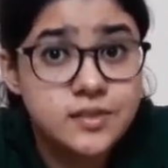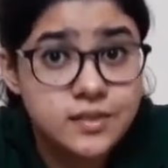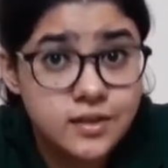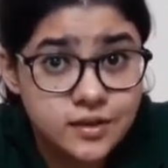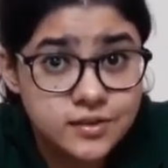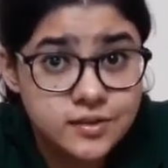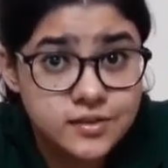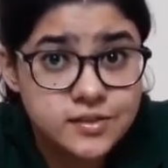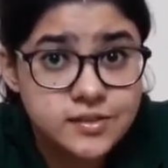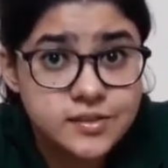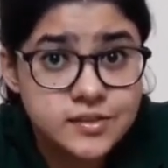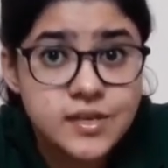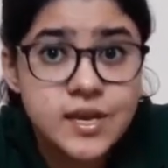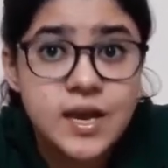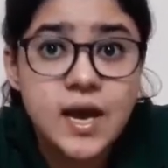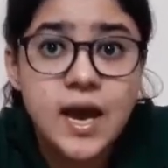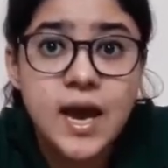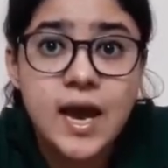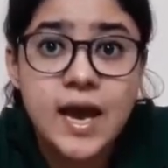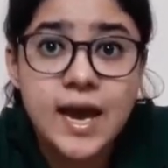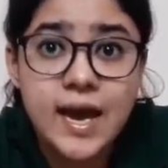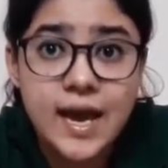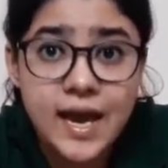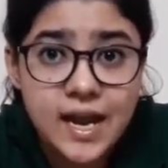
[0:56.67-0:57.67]
Thus,
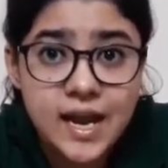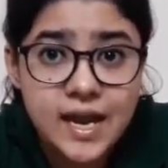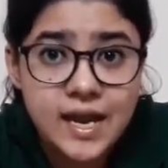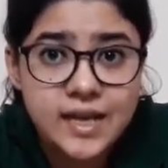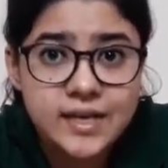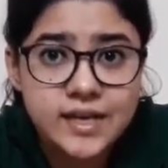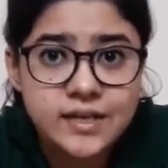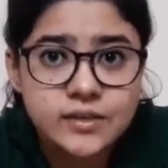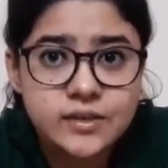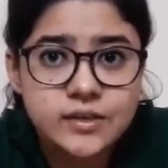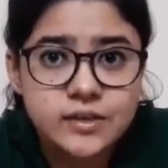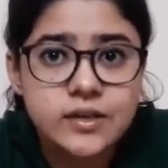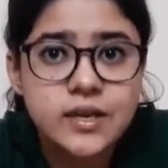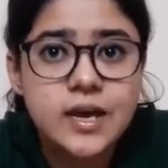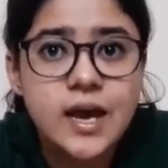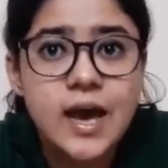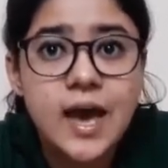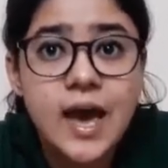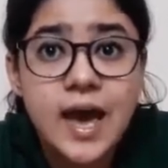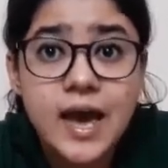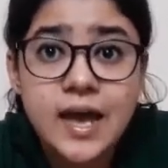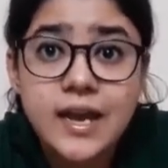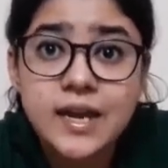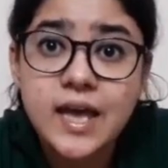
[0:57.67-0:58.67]
airline
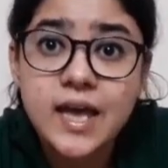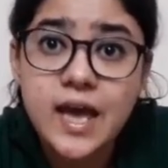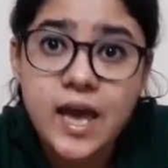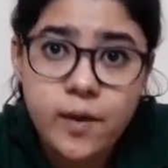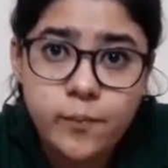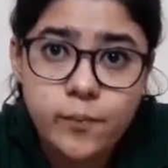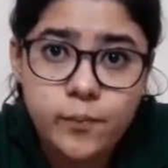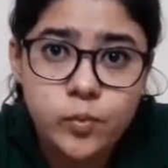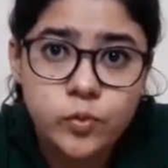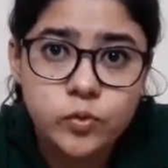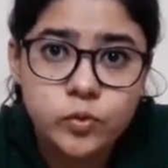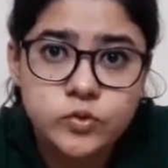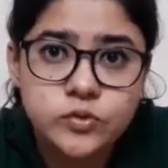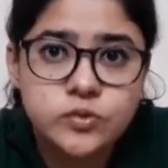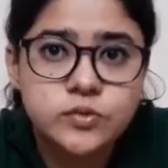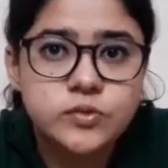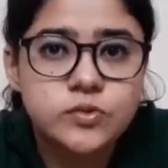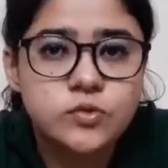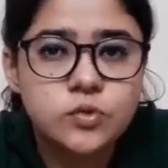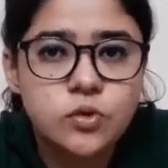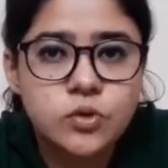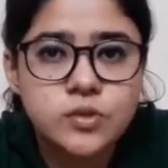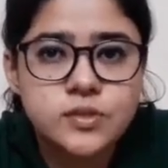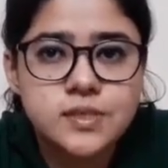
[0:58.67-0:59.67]
and airport
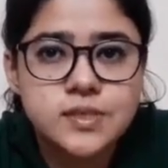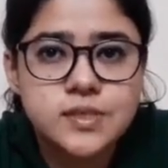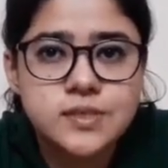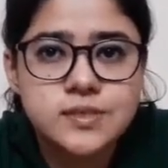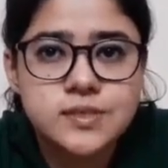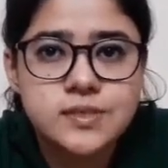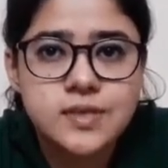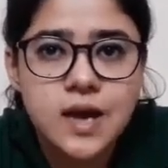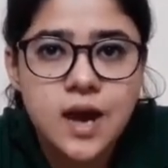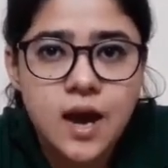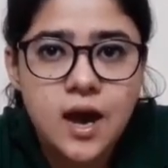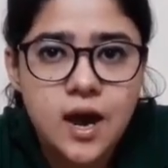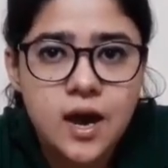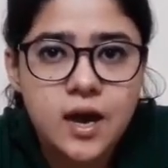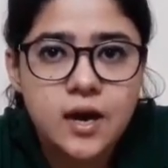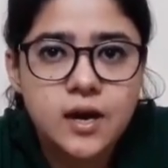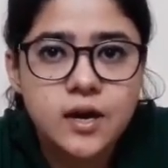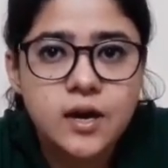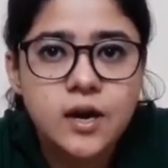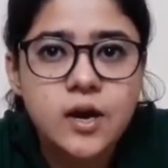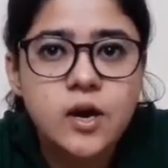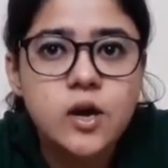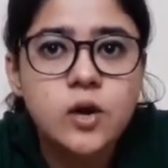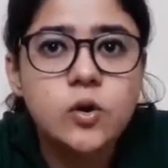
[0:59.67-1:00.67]
resources
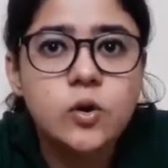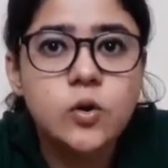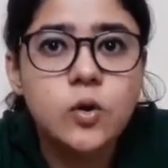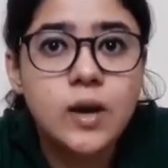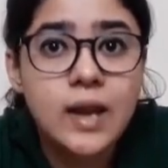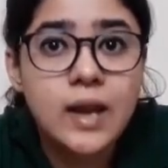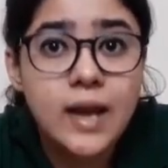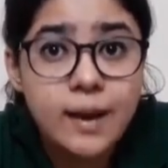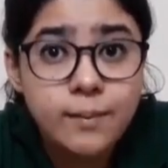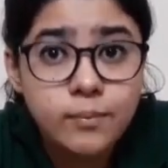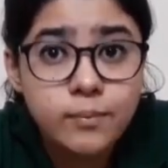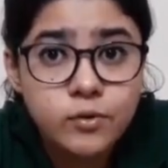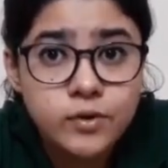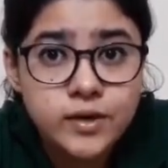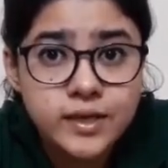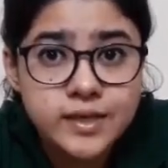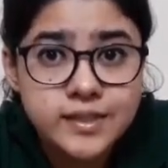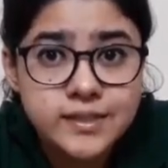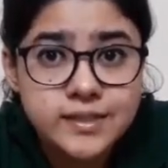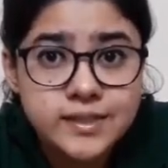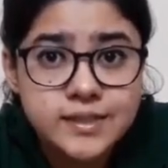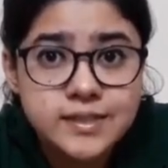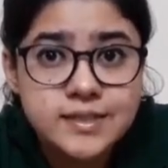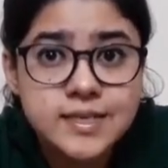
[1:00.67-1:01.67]
are
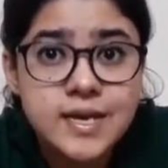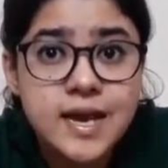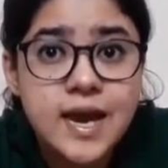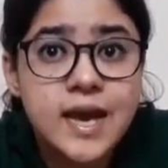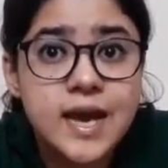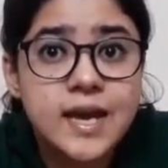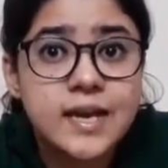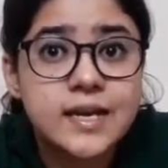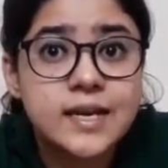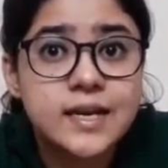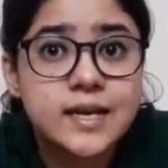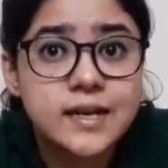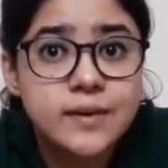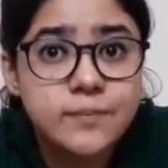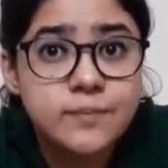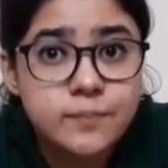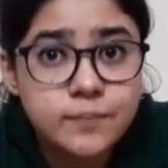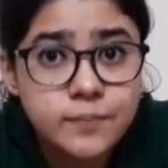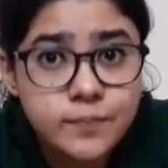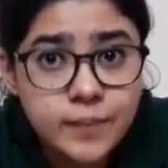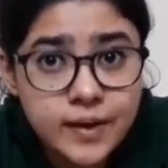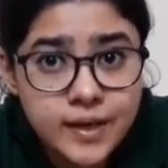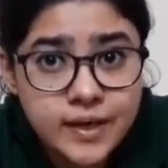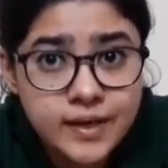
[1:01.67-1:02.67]
collaborated and
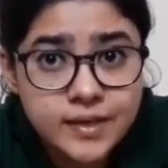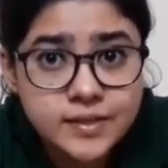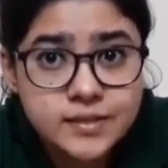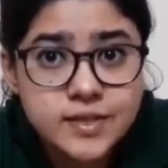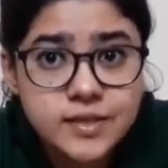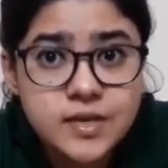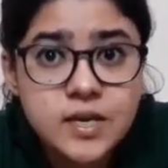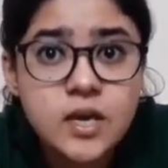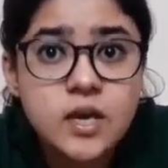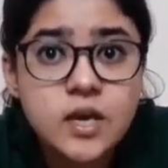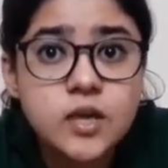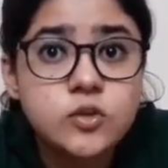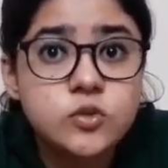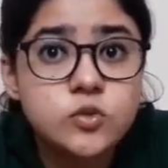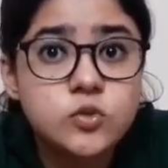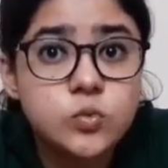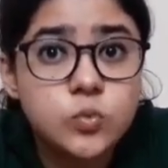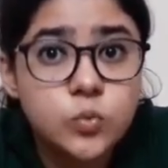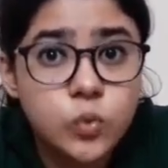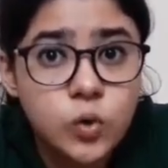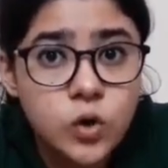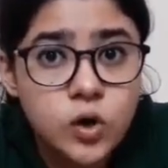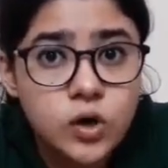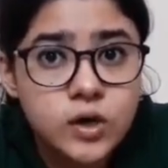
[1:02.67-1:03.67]
made to
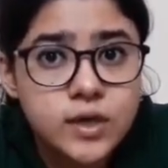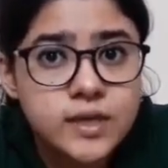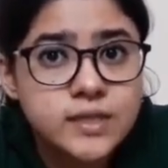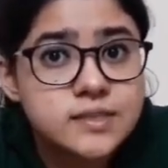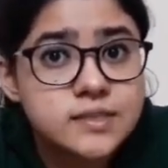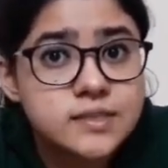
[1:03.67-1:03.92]
work